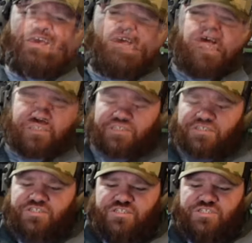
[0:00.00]
This is
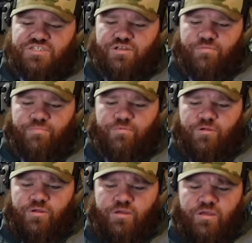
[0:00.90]
just some
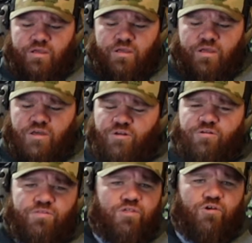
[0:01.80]

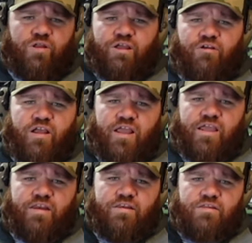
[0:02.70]

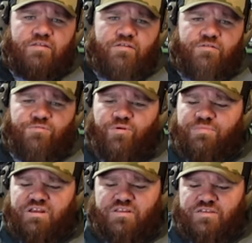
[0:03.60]
130-grain
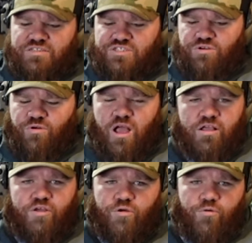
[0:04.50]
Remington
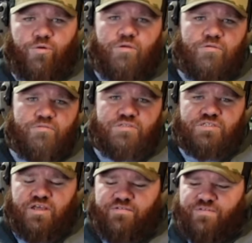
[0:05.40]
Scirocco
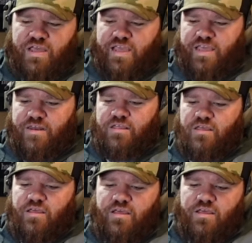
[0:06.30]
stuff I had
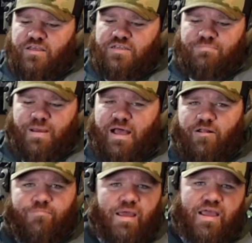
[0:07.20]

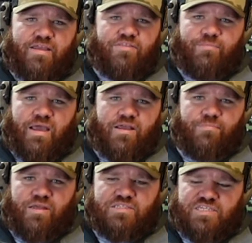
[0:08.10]
piled back in the back of
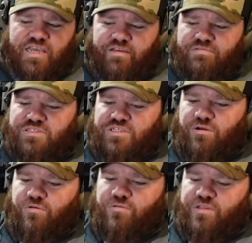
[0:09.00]
my safe.
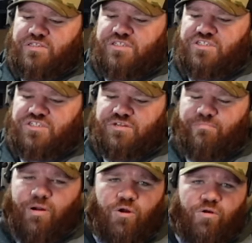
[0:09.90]
So this is just
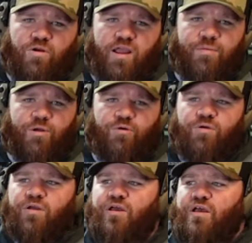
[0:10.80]
some burner ammo.